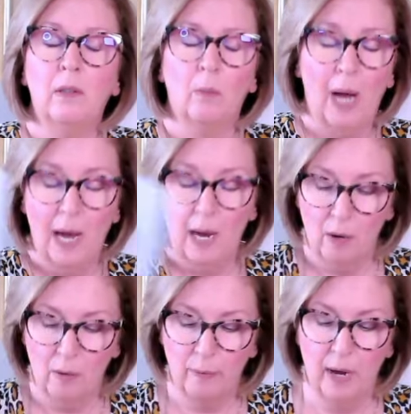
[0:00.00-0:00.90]

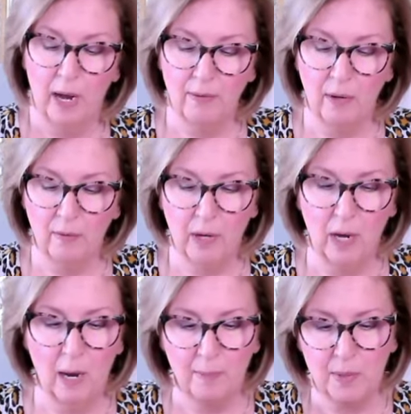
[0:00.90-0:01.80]
wow, five of
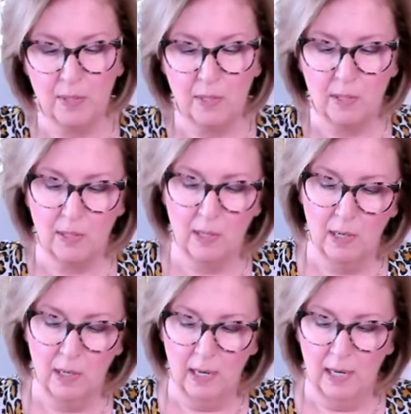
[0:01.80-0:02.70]
cups
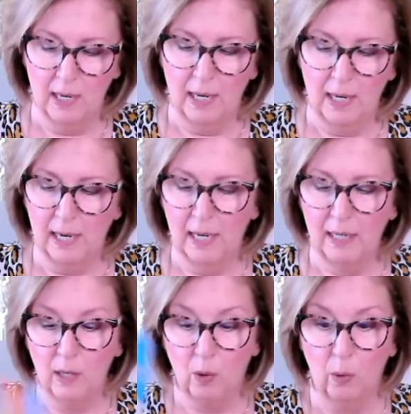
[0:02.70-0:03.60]

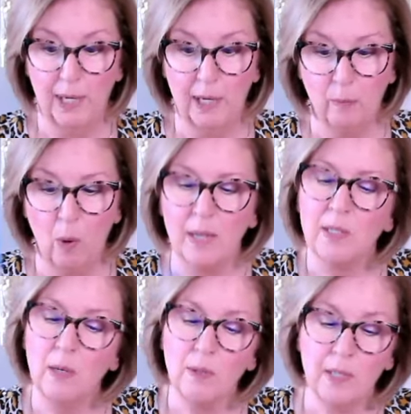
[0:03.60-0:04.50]
and the queen of wands.
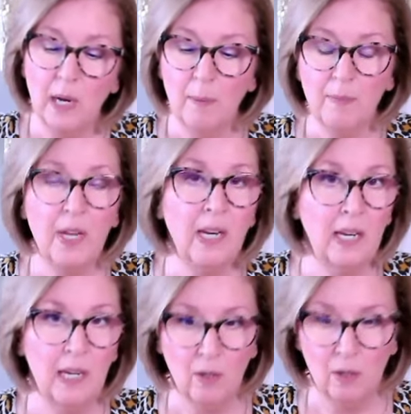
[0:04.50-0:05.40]
So something
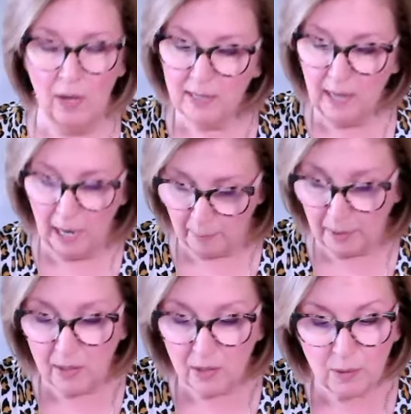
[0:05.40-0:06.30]
here has
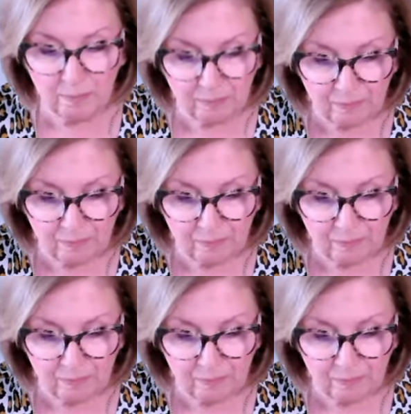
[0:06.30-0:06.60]
happened